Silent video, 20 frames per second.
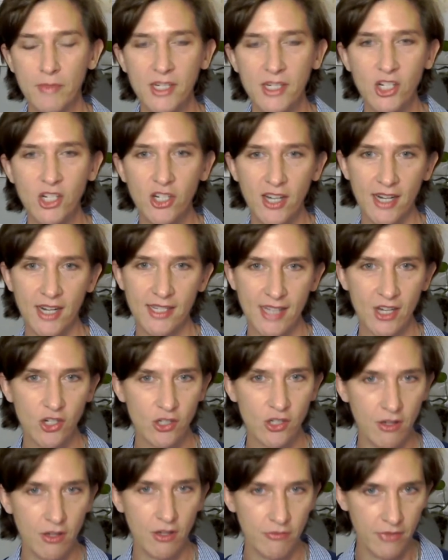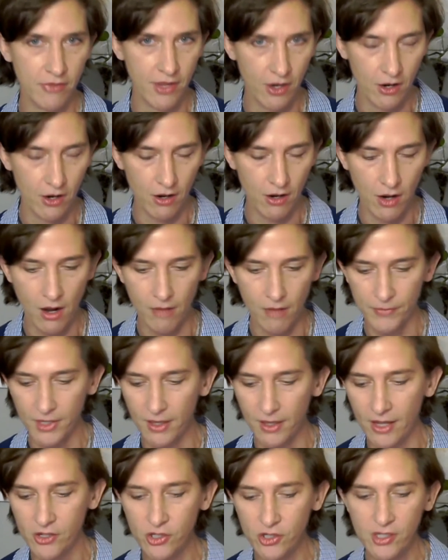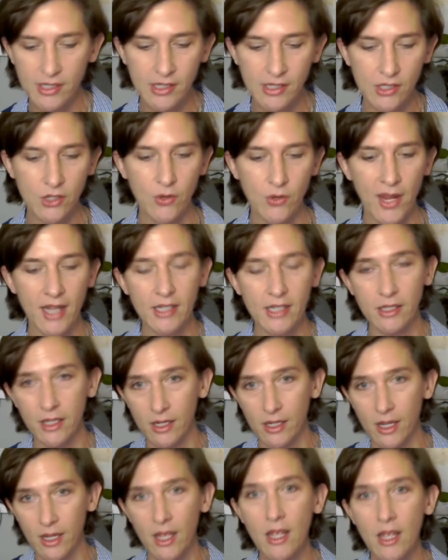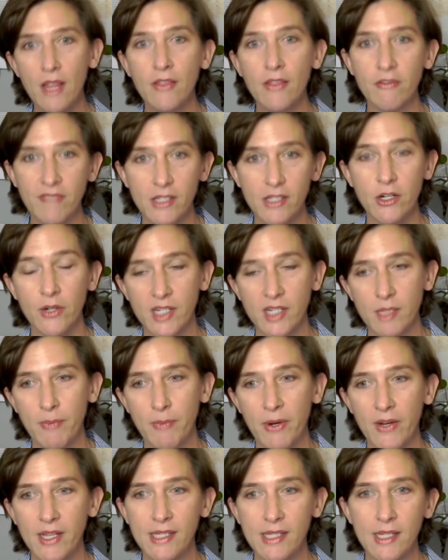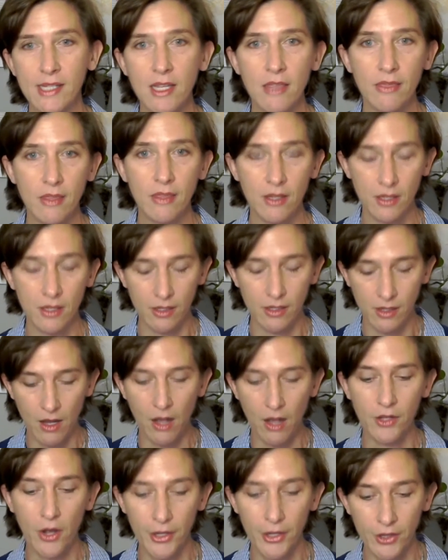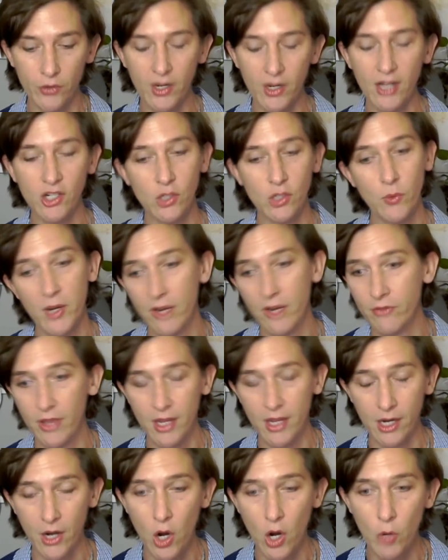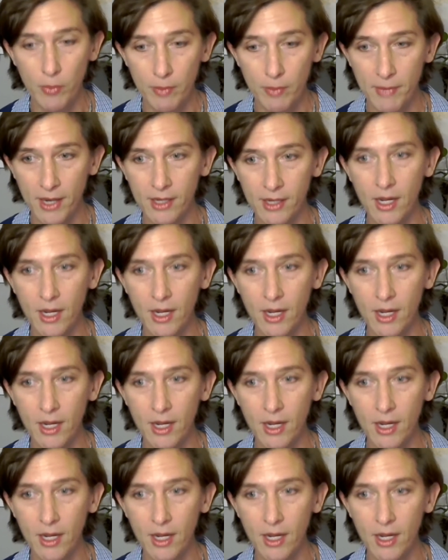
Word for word: from digitization of their um, collections to handling the visitor experience in the um, on location whenever they can open